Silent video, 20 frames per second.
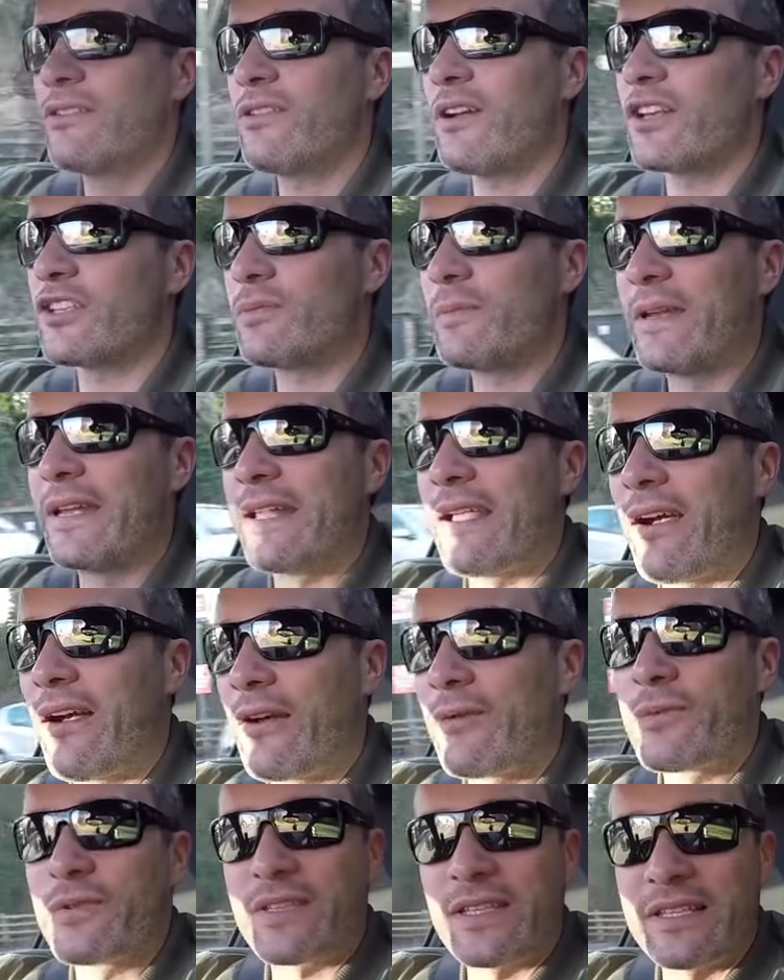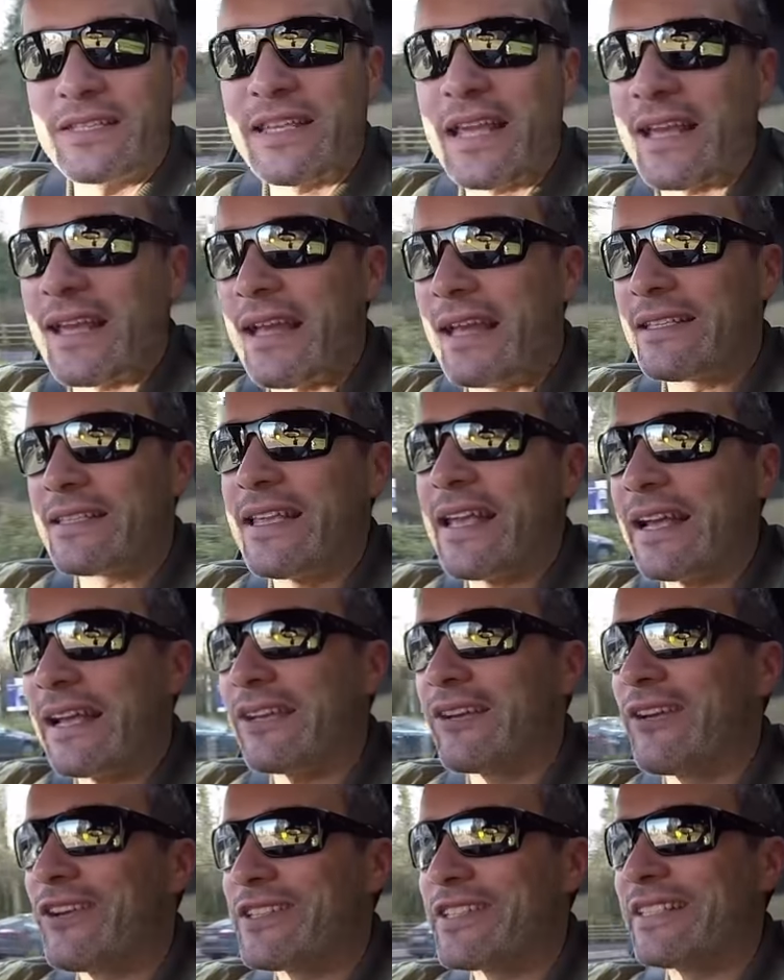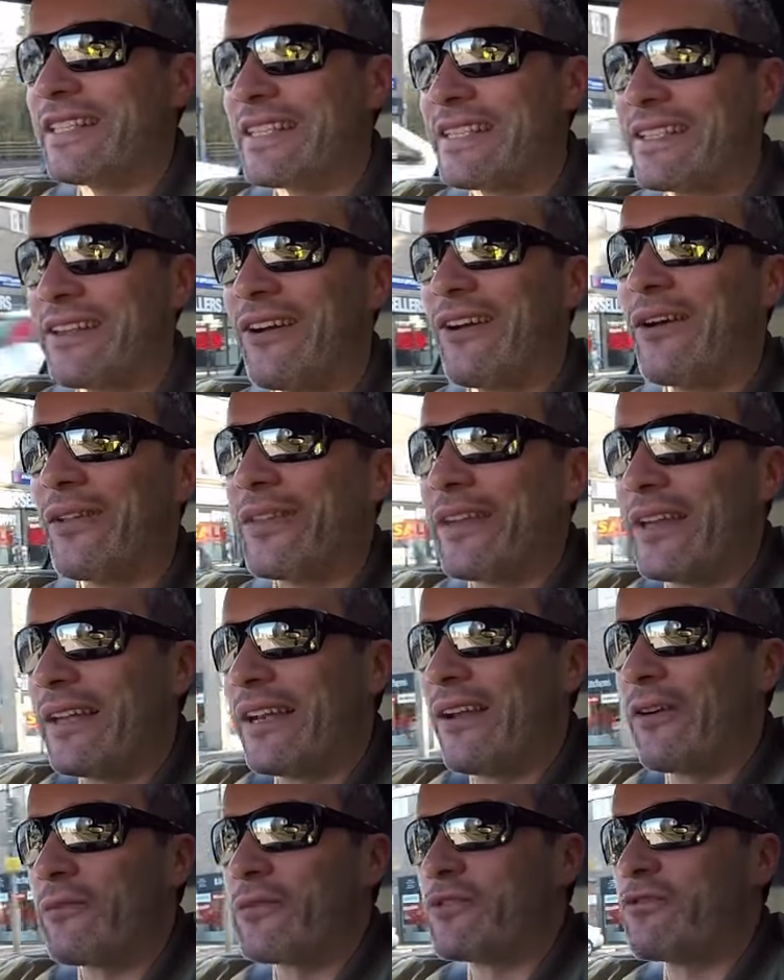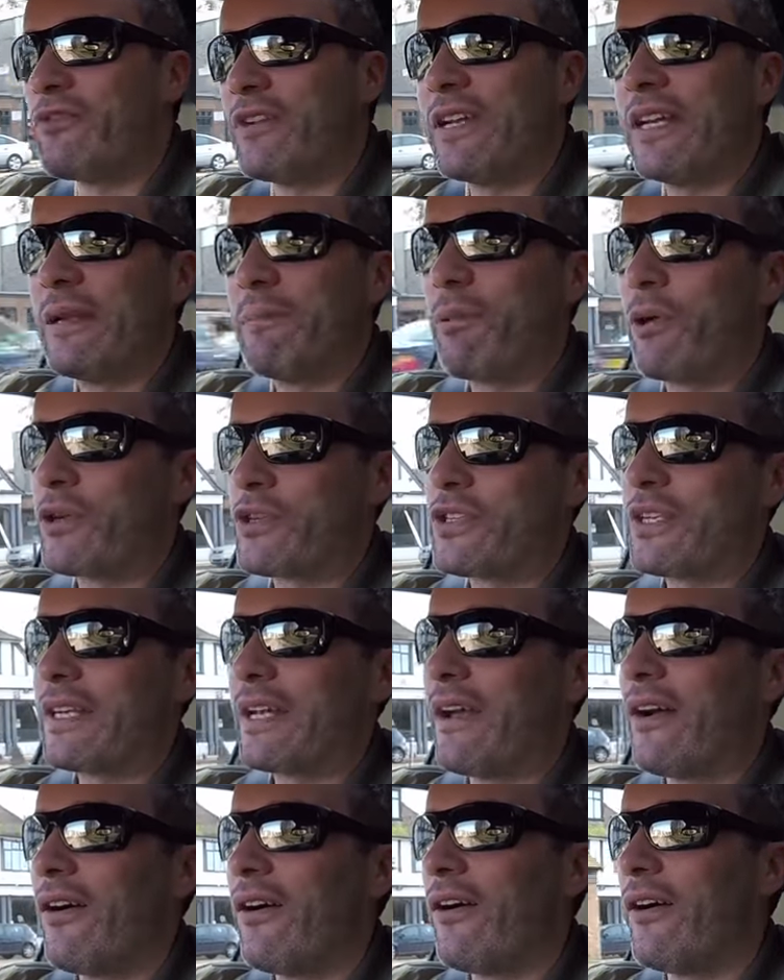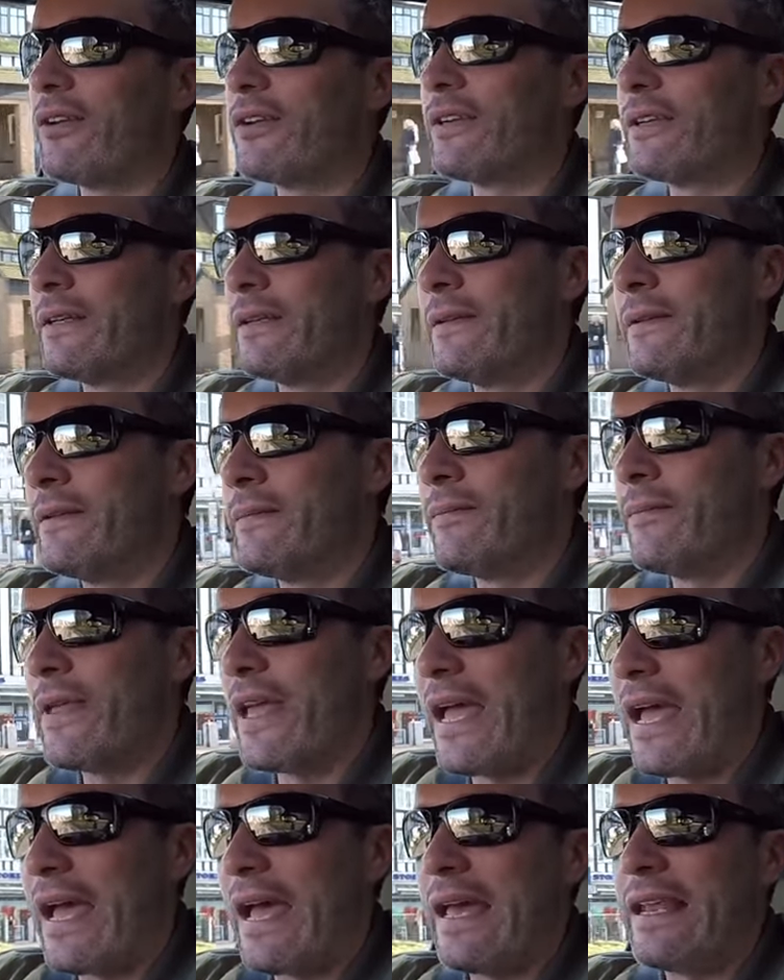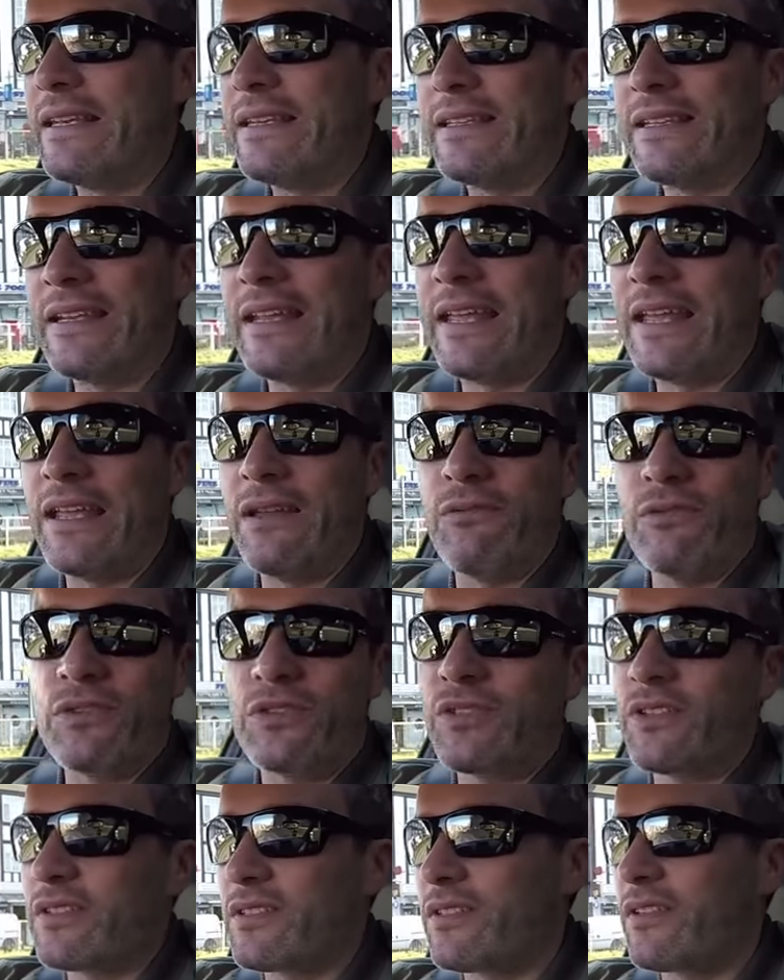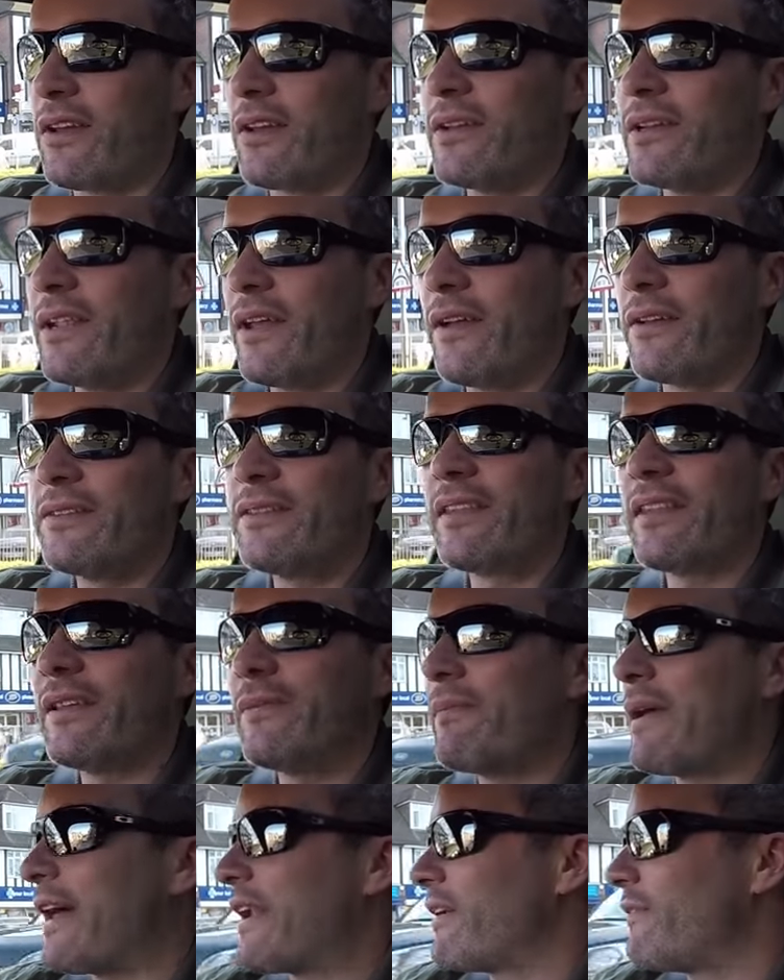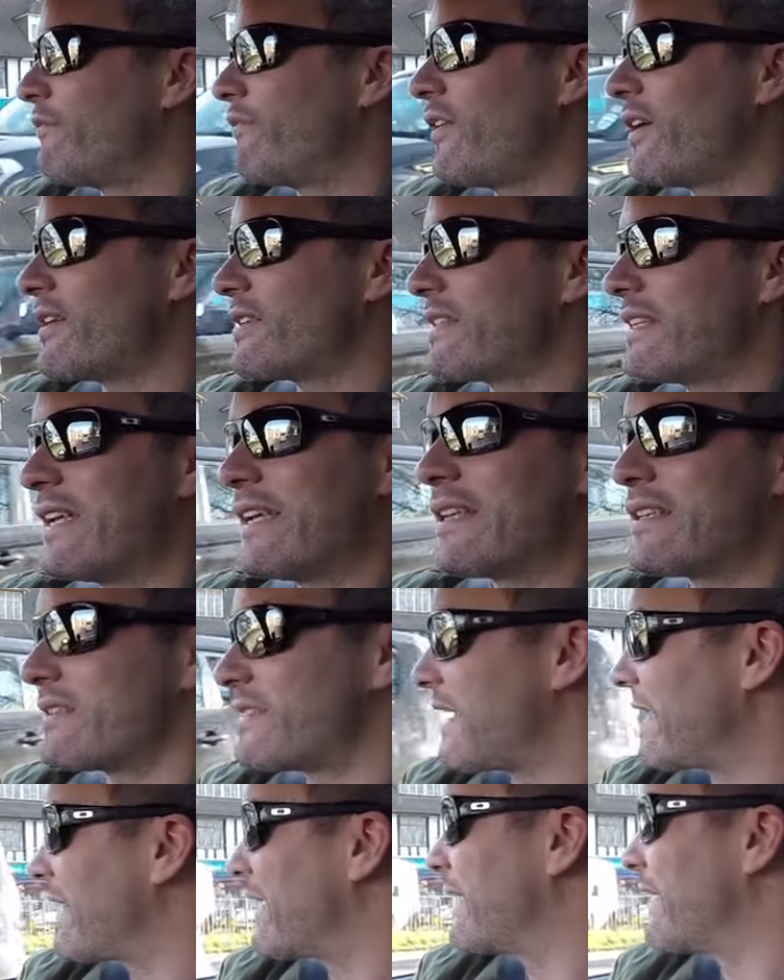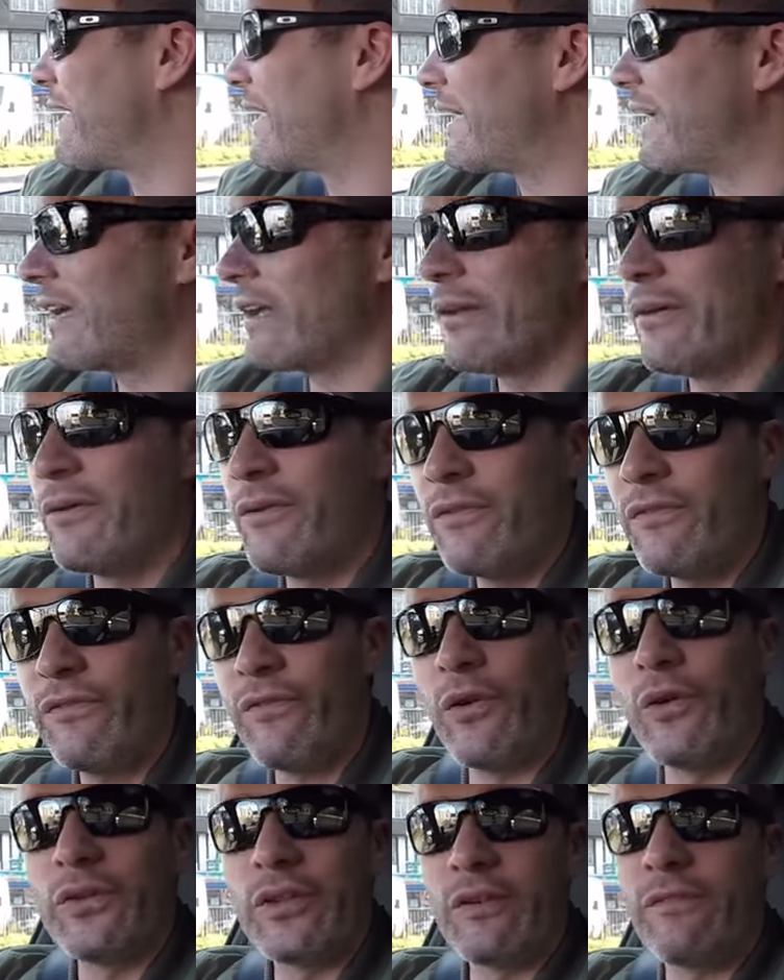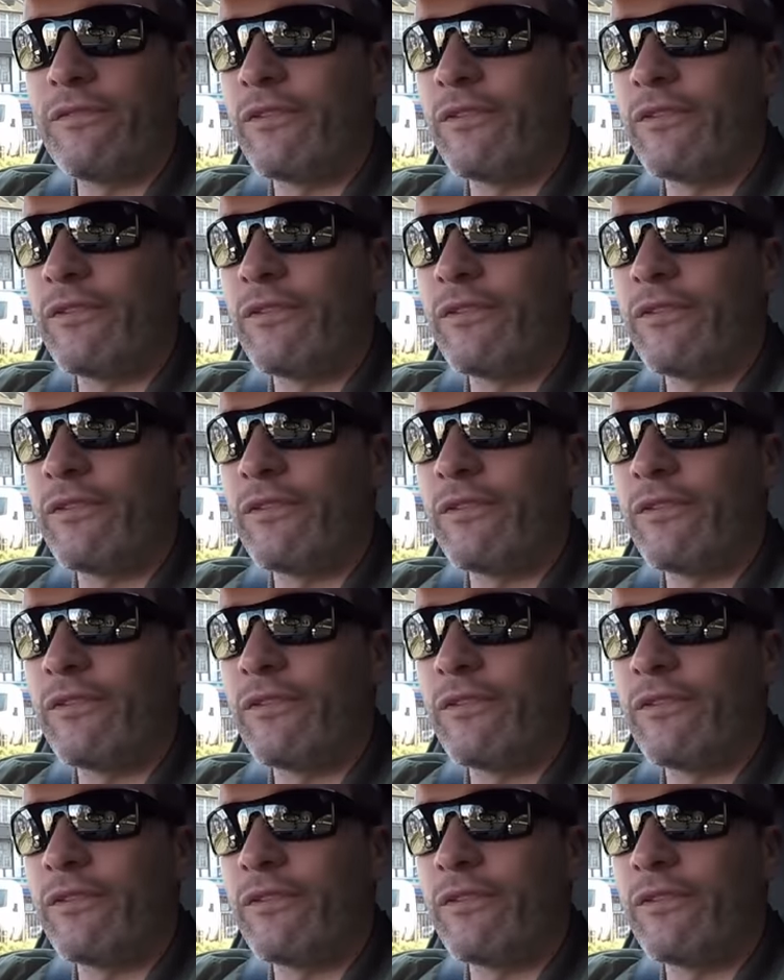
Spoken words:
Trust me, I was antagonizing this car then. I was really pushing it hard and it was just like, no, it didn't matter. First gear, second gear, foot on the